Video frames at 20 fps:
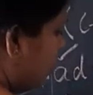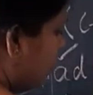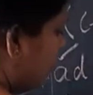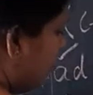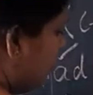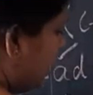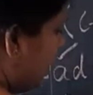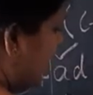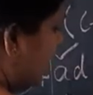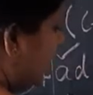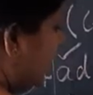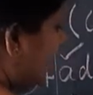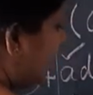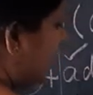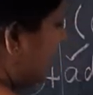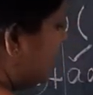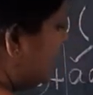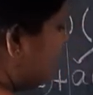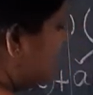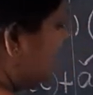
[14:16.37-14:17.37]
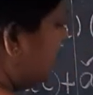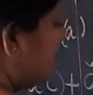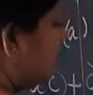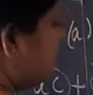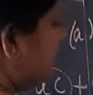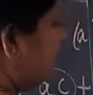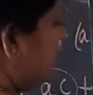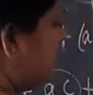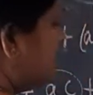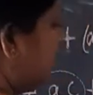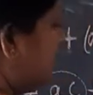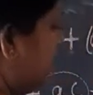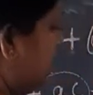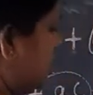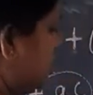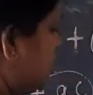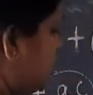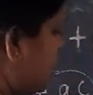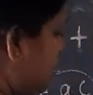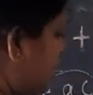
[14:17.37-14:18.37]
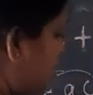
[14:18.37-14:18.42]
BD as it is since addition